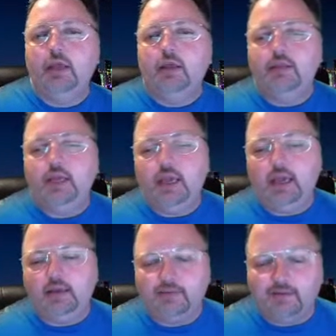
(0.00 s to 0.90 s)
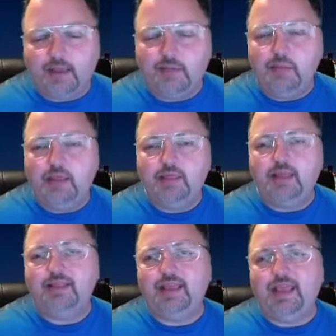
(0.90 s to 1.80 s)
the excitement
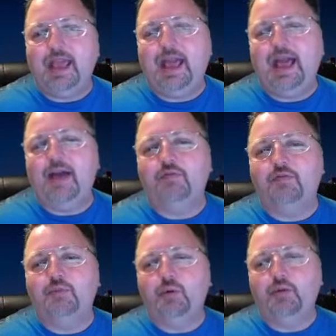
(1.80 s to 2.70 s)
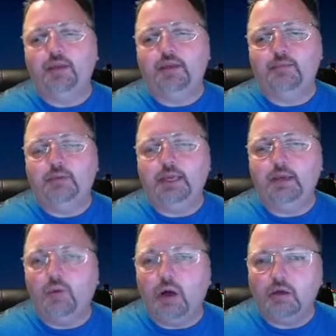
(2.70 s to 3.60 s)
that they have both in
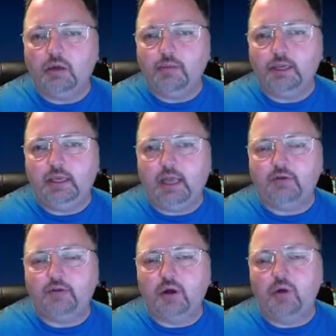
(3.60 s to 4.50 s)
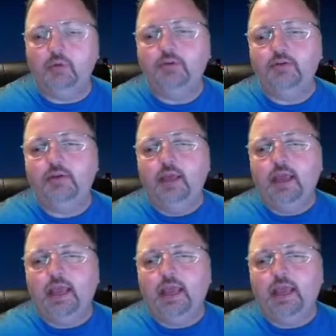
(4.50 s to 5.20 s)
being welcoming as a host